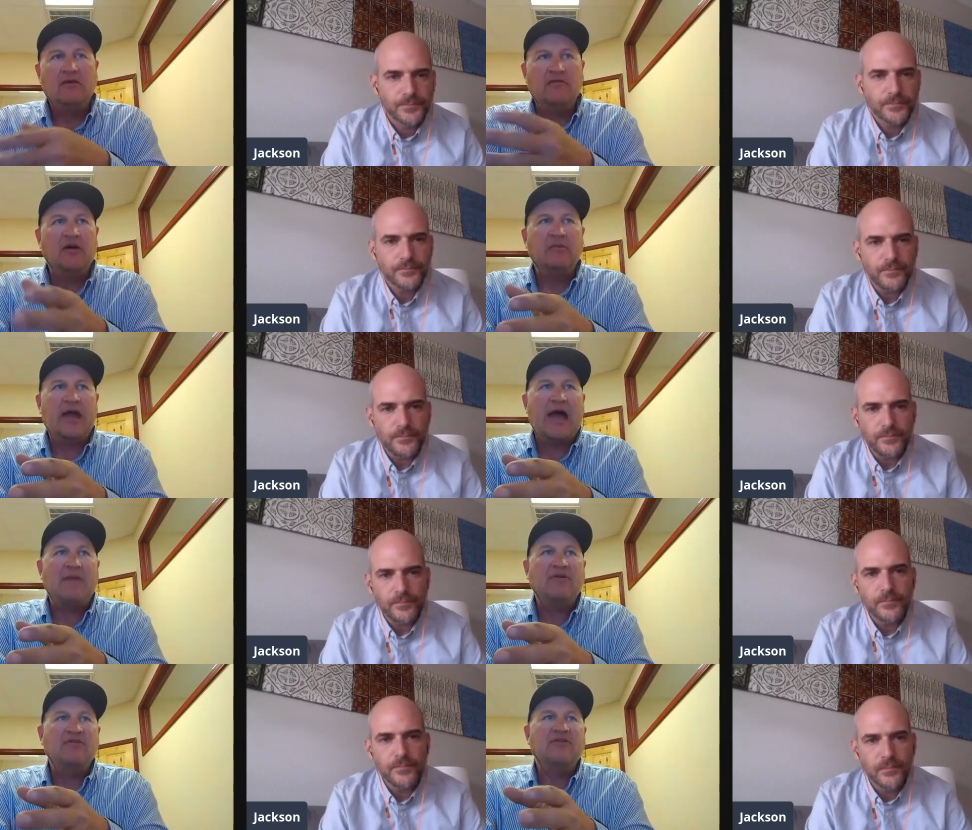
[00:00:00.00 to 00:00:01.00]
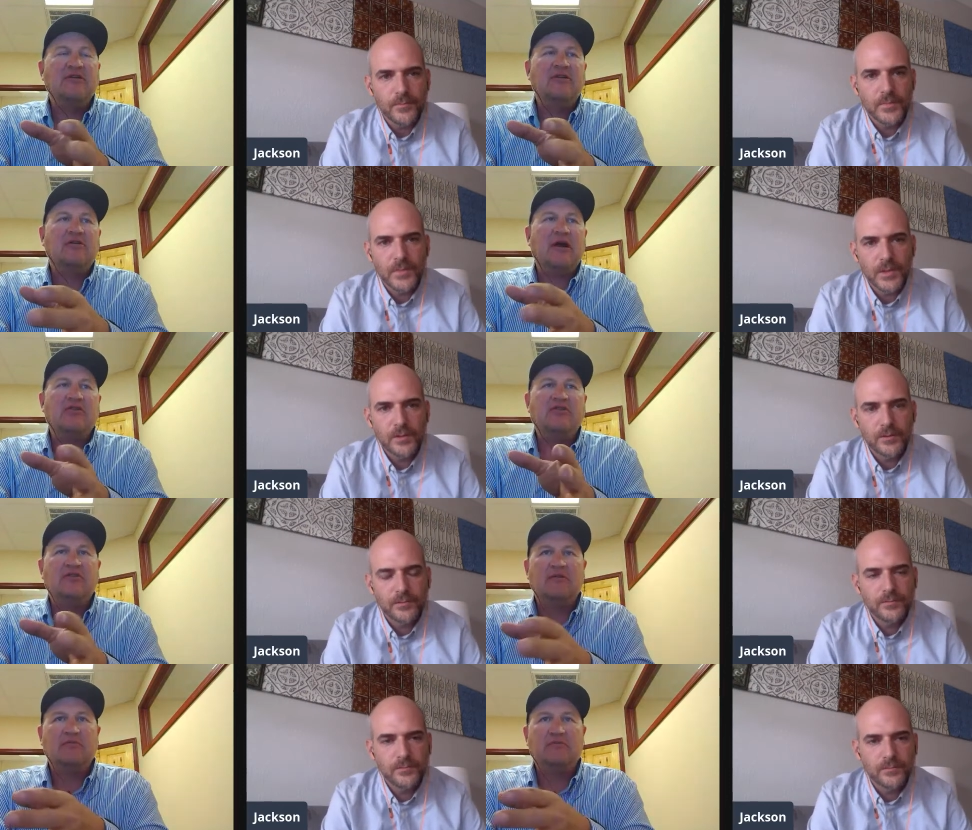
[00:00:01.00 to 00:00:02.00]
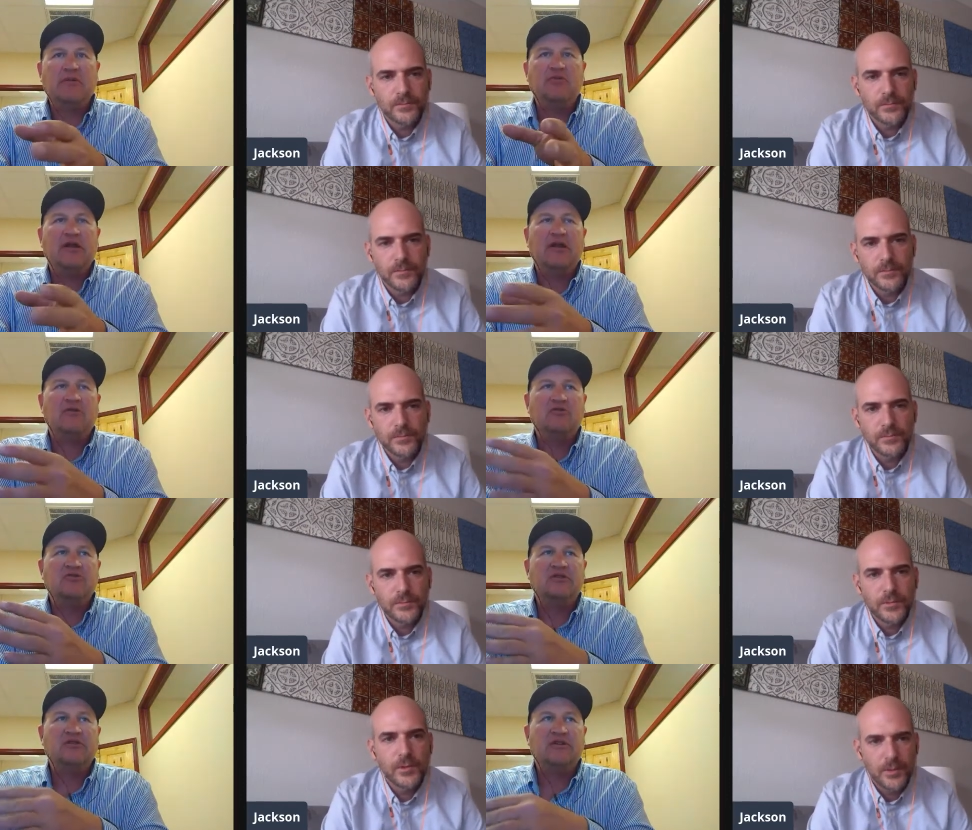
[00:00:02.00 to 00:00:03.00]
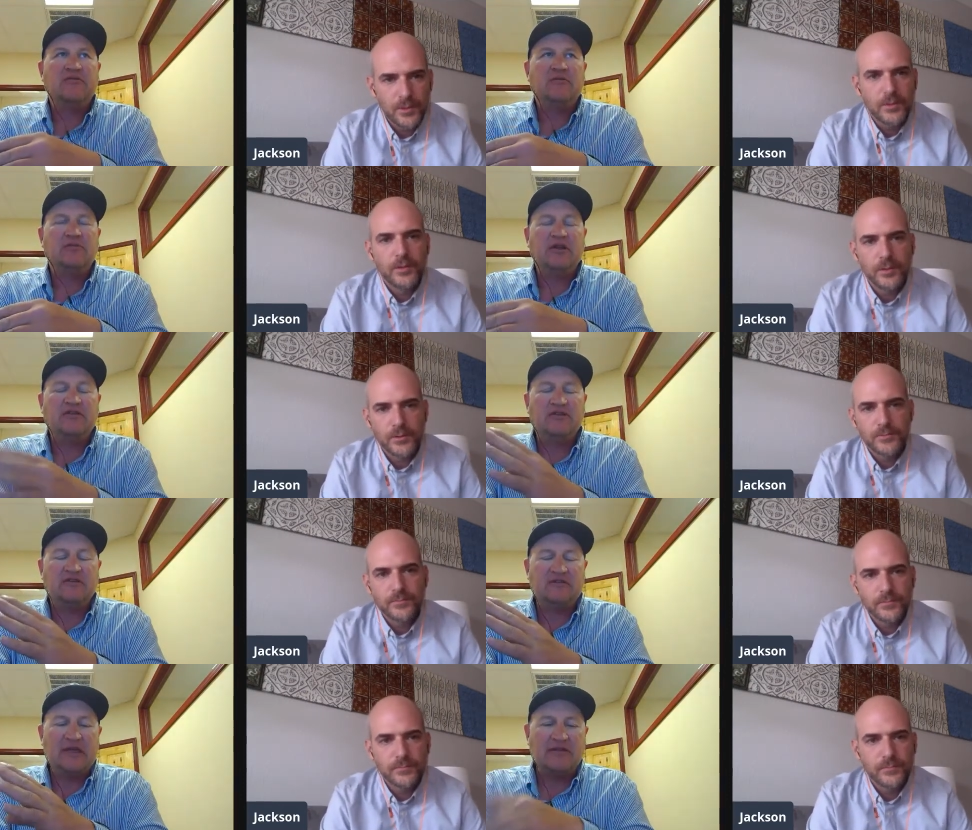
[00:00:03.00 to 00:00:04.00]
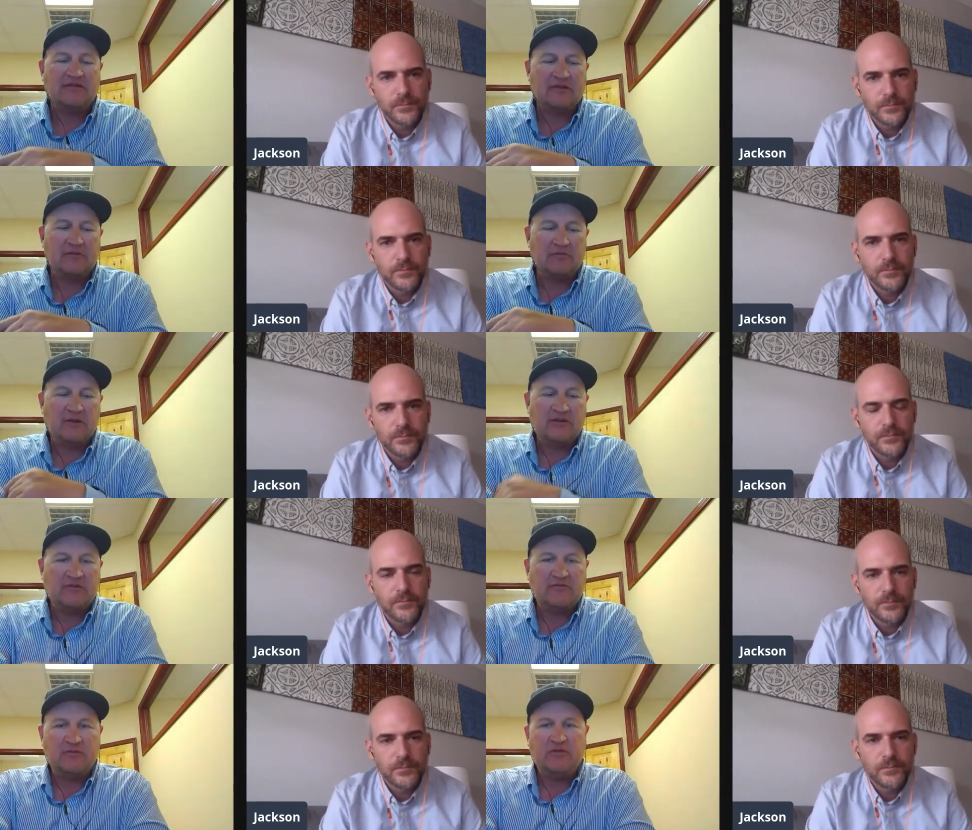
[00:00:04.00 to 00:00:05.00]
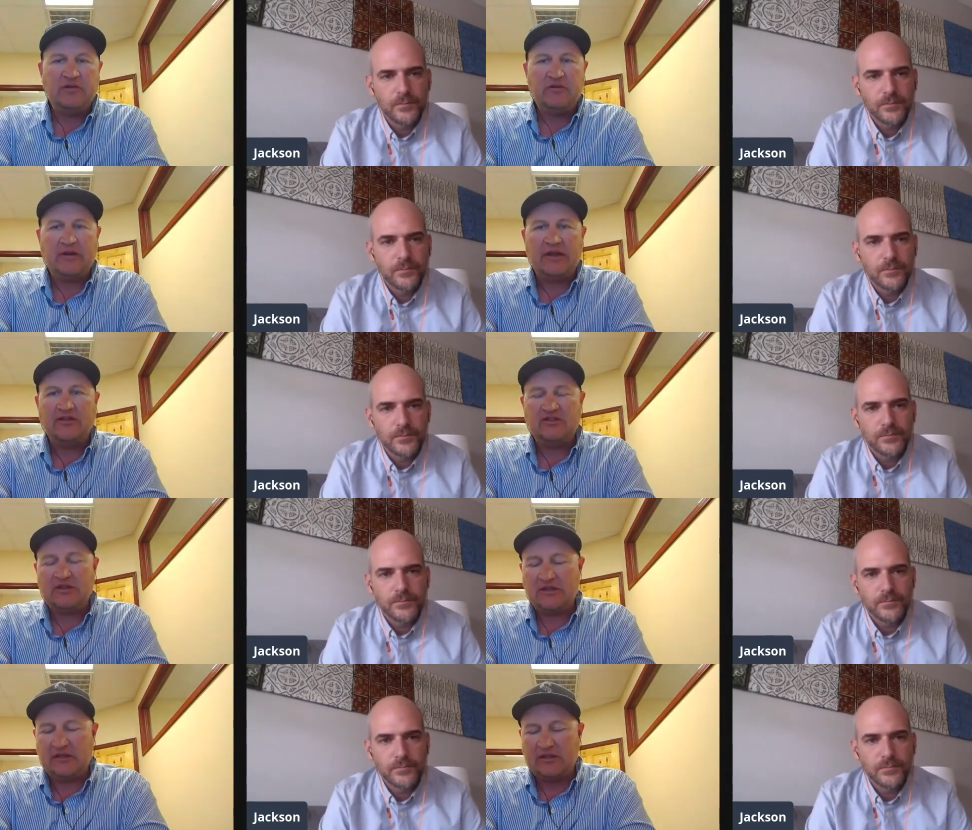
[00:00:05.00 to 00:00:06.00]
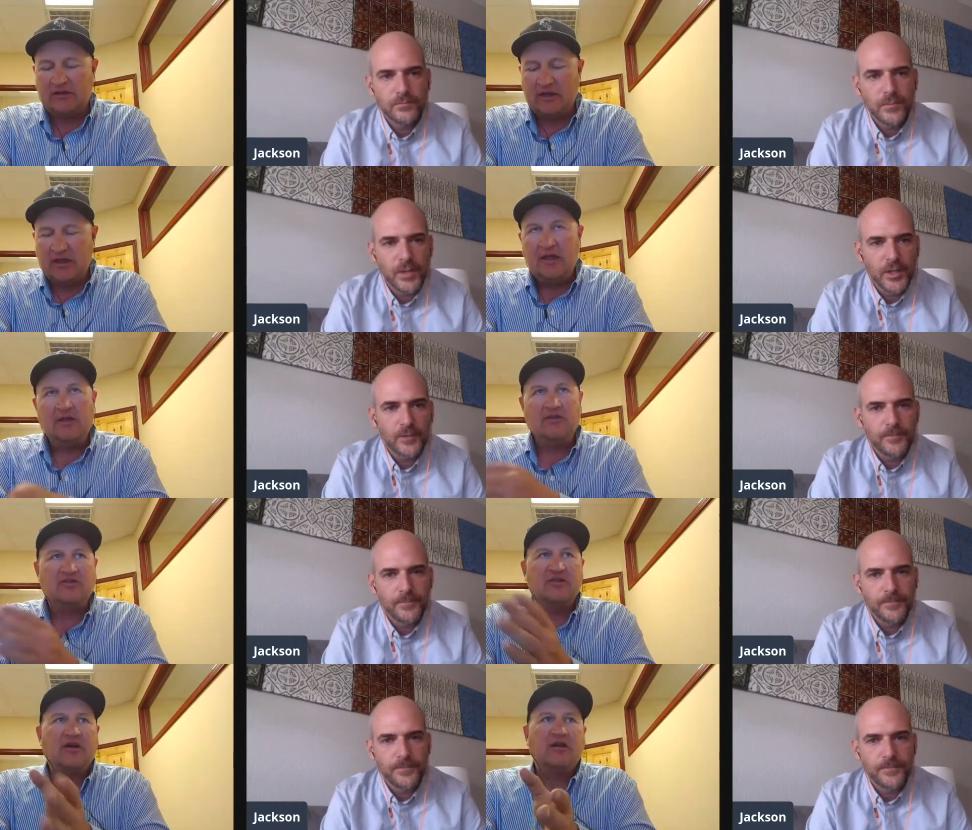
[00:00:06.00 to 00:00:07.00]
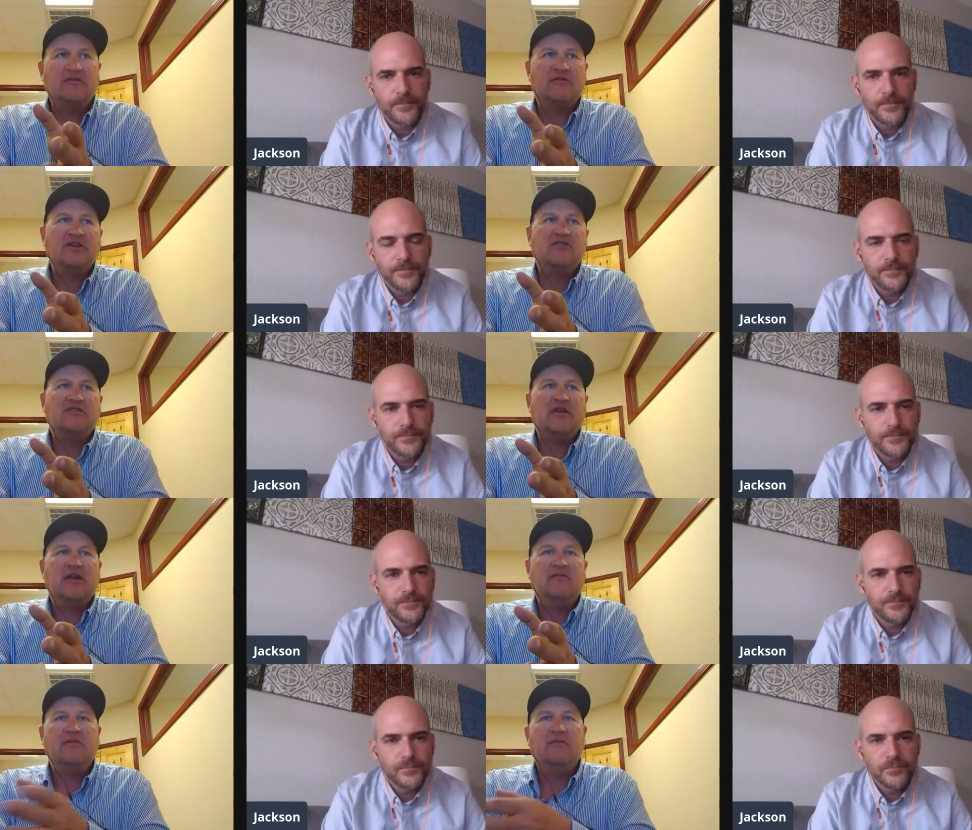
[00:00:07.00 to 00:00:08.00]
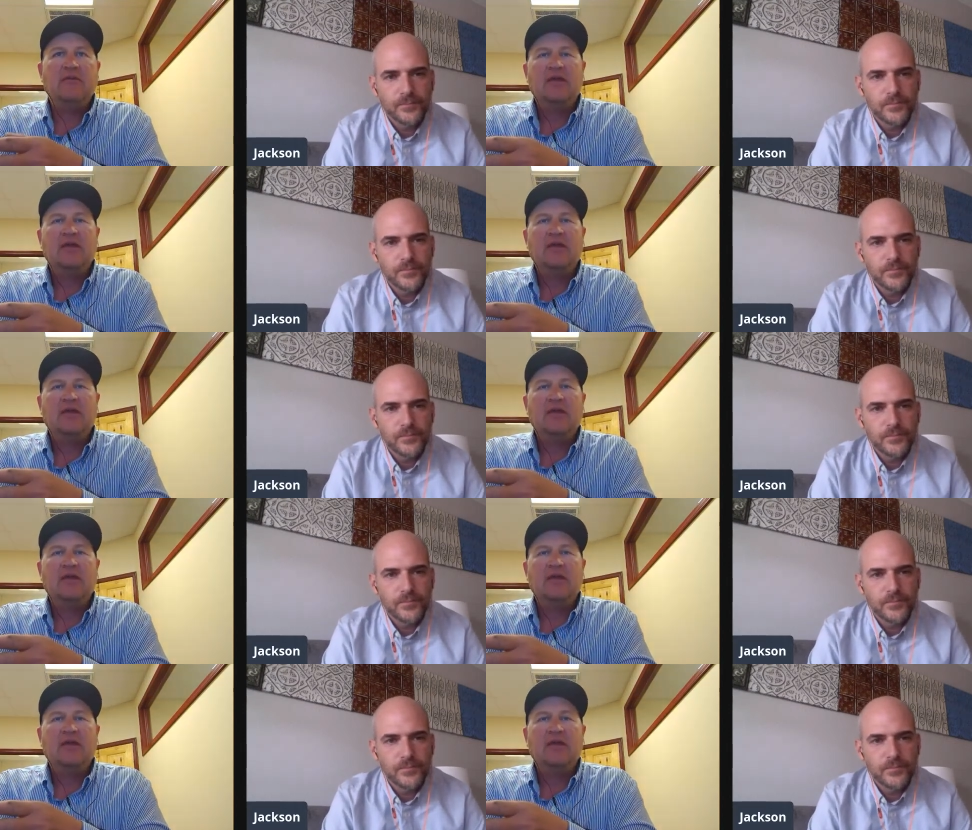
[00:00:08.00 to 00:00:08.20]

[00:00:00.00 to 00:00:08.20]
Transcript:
Speaker 1: development happens and it crowds people in agriculture into different places. That's a reason for moving to ranch. And then yeah. there's the conservation side of it.